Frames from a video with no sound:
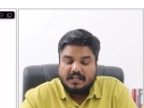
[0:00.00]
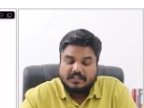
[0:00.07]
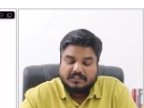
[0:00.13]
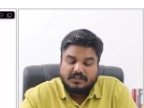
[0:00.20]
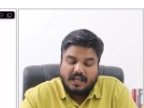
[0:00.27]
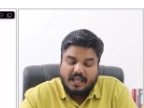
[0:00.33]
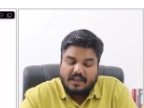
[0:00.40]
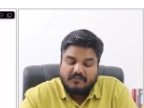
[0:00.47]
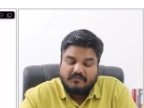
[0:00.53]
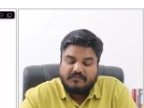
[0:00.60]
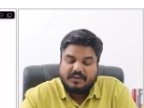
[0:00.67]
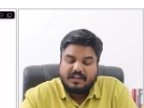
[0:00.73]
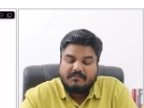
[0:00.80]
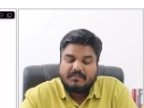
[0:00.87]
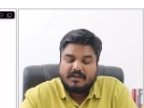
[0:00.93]
So
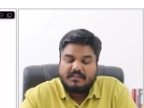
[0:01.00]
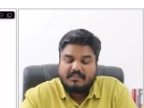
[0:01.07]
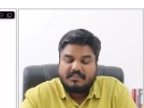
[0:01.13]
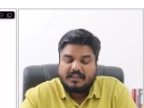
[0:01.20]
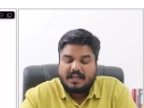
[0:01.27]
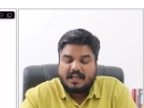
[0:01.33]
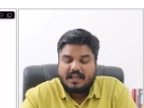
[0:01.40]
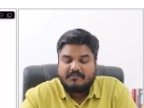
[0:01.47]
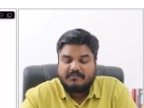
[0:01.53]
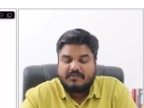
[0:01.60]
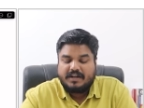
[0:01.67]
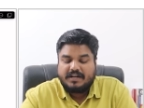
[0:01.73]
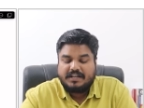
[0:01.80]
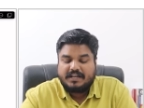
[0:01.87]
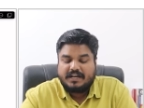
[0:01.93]
every month I am
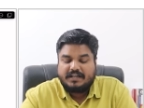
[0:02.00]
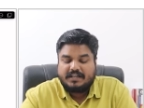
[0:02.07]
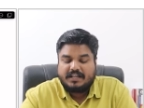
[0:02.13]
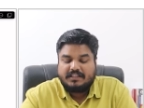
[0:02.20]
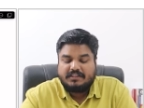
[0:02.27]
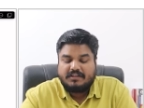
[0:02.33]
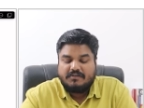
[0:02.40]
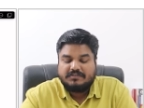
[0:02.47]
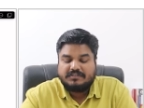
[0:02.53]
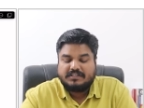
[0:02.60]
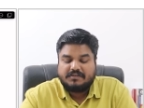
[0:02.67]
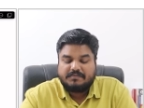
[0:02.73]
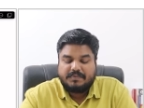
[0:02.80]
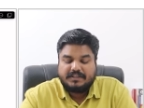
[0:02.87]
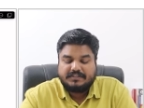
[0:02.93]
going to get 10,000
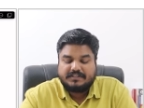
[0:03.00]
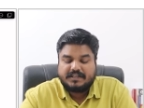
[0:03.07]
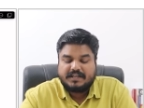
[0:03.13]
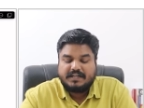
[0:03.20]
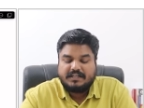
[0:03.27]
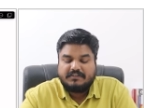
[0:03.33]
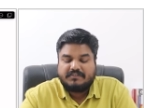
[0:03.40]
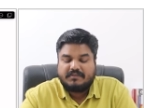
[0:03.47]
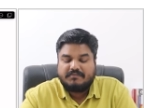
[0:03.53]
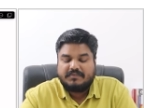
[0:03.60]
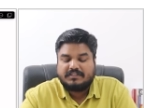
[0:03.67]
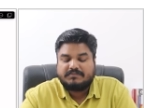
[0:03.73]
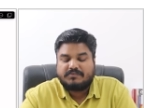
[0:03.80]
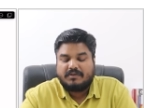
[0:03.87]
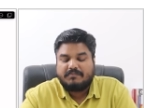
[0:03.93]
rupees rent from
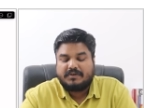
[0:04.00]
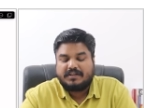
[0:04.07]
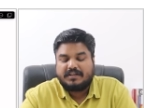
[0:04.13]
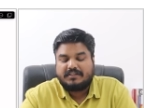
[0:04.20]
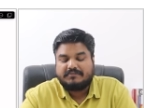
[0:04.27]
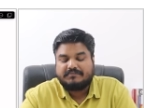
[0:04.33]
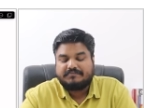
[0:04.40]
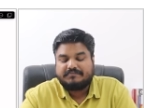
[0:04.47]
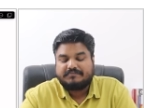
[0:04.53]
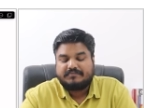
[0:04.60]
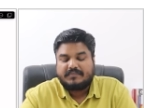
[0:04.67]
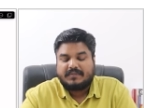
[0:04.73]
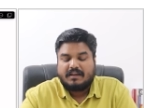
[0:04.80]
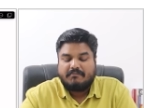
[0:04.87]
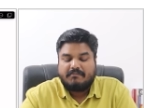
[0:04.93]
this property.
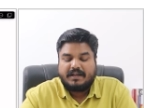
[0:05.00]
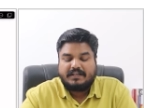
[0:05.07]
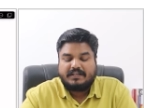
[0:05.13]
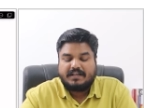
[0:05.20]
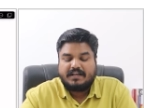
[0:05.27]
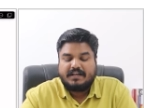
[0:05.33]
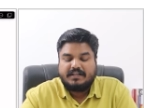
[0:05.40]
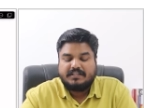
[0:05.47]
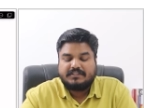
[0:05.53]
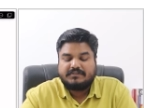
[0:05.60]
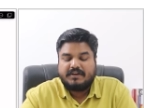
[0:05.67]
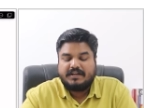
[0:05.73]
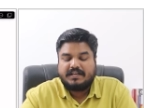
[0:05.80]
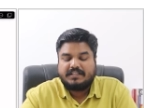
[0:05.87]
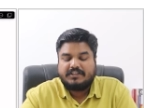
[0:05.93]
My tenant is
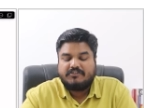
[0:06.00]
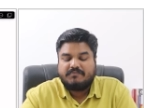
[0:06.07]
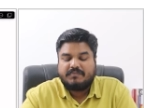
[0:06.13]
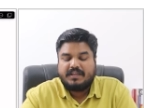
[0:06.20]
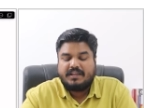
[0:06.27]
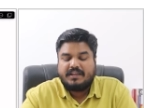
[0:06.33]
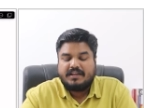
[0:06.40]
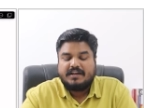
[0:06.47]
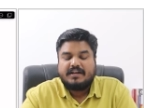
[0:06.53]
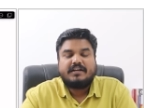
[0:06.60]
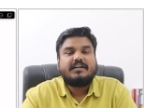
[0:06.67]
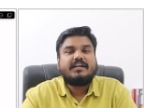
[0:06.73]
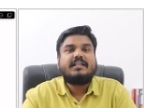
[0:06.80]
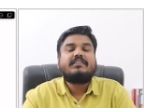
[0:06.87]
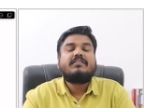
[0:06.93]
going to give me
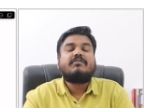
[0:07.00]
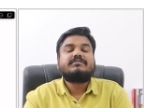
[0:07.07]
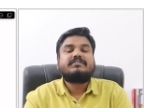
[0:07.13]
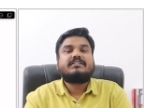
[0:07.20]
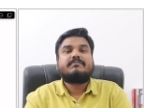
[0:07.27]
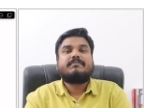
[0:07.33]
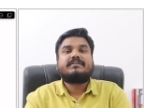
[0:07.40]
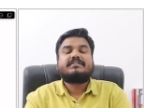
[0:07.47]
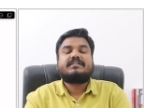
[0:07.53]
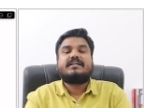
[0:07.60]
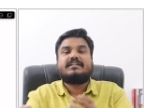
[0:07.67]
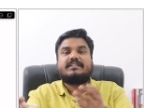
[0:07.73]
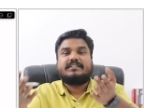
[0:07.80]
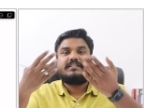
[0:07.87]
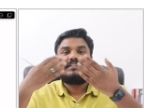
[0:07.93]
10,000 rupees
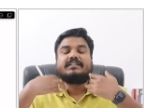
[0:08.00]
rent.